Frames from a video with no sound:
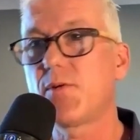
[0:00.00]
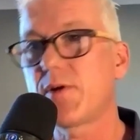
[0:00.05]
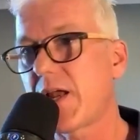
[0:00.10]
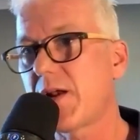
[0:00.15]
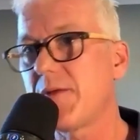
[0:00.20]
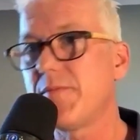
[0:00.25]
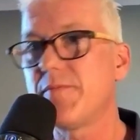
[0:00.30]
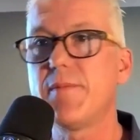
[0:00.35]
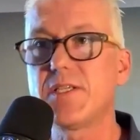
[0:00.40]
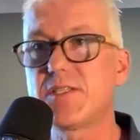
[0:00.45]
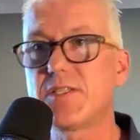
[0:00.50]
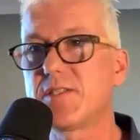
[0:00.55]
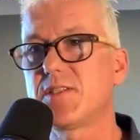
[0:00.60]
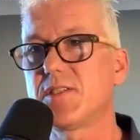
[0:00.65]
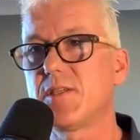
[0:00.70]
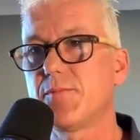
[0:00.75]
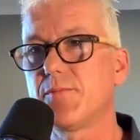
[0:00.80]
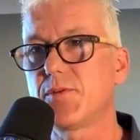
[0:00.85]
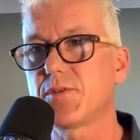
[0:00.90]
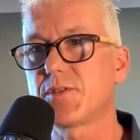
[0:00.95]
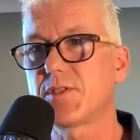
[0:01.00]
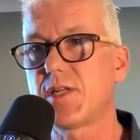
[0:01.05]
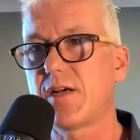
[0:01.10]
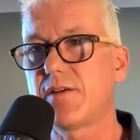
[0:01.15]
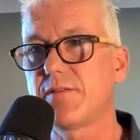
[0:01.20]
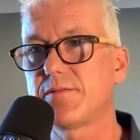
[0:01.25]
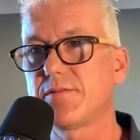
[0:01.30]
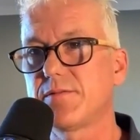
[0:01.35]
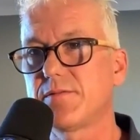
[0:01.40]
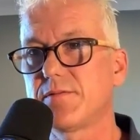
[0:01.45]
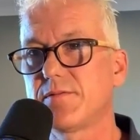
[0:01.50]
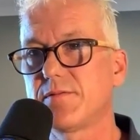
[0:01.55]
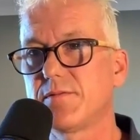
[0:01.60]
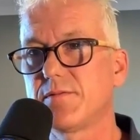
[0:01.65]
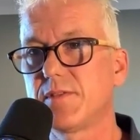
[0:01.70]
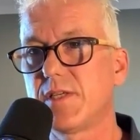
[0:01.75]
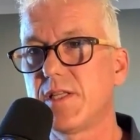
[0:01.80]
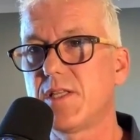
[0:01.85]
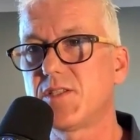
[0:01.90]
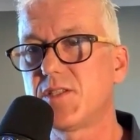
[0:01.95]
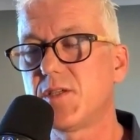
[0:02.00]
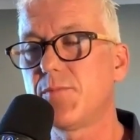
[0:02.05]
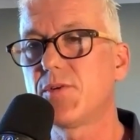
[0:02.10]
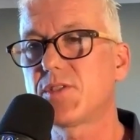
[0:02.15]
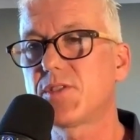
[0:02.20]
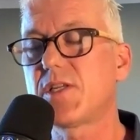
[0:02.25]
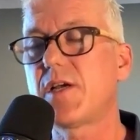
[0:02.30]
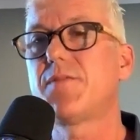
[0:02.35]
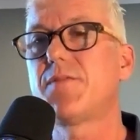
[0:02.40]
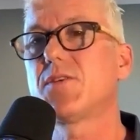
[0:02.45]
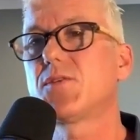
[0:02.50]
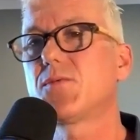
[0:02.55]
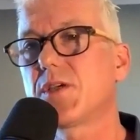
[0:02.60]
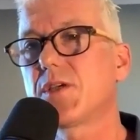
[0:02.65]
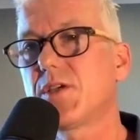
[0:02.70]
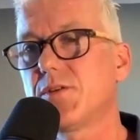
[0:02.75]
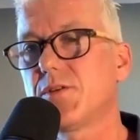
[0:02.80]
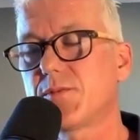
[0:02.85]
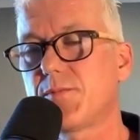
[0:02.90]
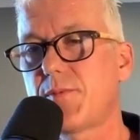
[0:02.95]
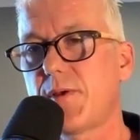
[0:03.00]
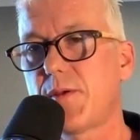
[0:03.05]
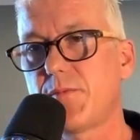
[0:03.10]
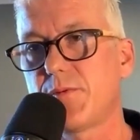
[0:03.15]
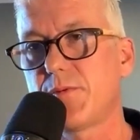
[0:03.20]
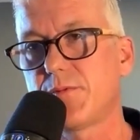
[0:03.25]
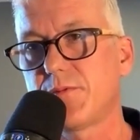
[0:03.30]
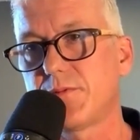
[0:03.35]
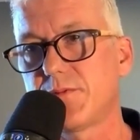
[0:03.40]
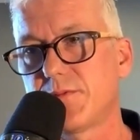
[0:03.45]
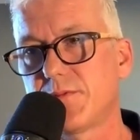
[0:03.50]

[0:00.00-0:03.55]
we're going to miss the simple stuff. And the simple stuff is what kills people.